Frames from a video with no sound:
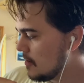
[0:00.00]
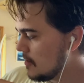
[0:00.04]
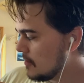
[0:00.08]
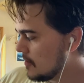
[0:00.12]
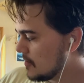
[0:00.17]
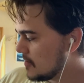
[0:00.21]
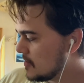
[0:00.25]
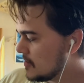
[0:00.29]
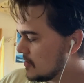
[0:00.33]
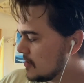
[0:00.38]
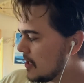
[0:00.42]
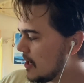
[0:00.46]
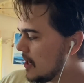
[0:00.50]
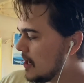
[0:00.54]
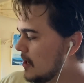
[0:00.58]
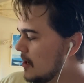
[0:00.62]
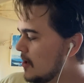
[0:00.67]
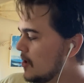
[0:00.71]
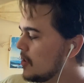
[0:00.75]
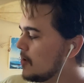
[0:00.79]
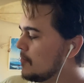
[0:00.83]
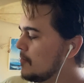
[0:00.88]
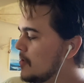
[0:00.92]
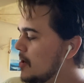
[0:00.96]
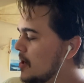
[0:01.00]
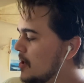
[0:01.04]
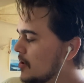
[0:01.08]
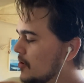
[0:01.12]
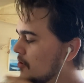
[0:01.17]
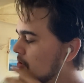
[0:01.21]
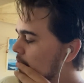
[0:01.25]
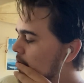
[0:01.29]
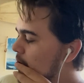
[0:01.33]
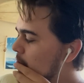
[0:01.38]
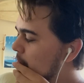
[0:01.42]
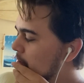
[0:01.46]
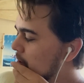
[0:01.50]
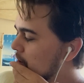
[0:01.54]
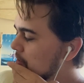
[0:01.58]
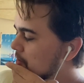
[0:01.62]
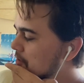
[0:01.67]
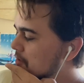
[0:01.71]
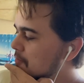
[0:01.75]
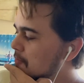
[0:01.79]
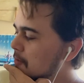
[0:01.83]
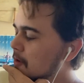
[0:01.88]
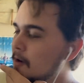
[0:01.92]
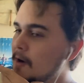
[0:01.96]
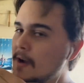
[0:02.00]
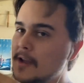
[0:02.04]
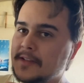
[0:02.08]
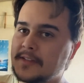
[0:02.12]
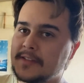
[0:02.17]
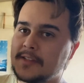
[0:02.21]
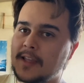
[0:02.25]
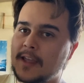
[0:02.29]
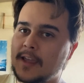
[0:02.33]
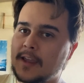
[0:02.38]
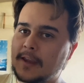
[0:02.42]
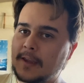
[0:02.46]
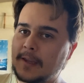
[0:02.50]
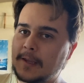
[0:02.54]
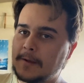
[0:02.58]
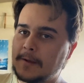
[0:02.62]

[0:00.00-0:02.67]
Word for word: The style, the monochromia, the smoke, it's like,